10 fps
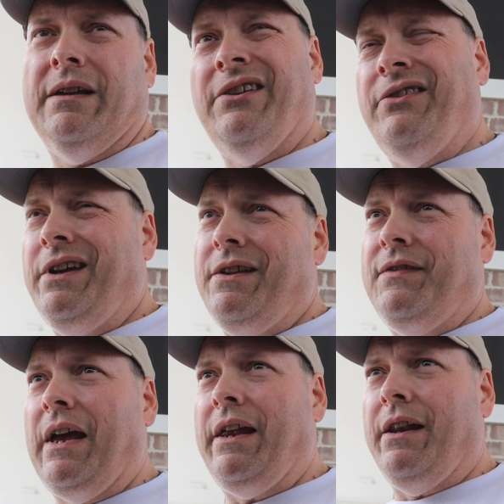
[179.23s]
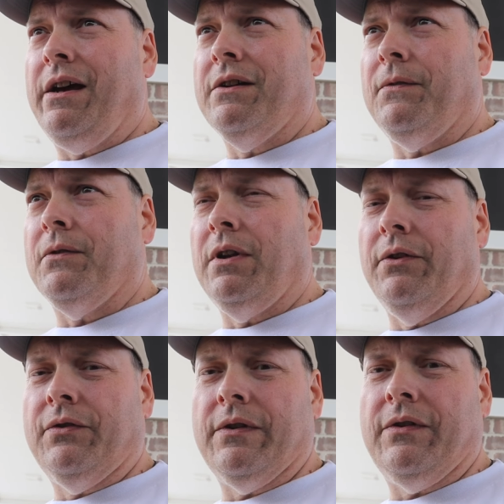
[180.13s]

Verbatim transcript: Get on the other side of Knoxville, closer to